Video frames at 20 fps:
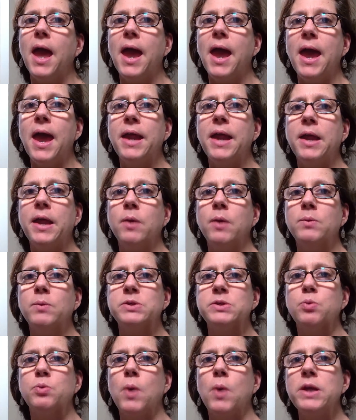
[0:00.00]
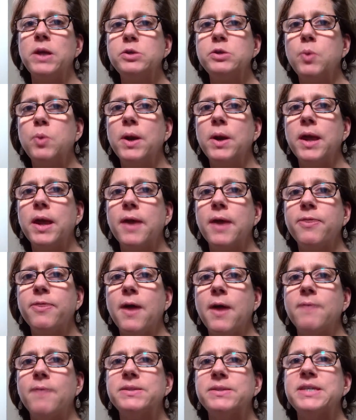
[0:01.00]
and it was 1/20th
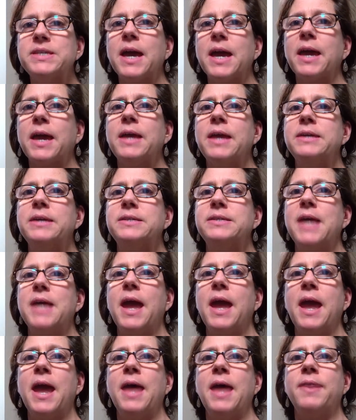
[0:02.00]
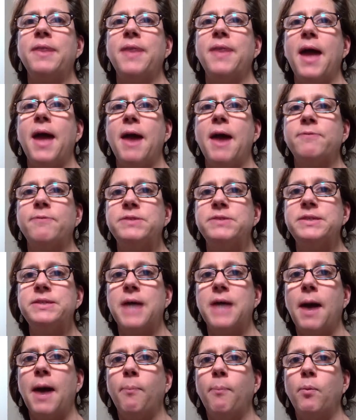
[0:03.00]
of a second, and the
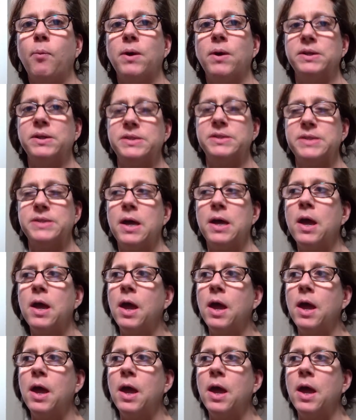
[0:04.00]
f-stop was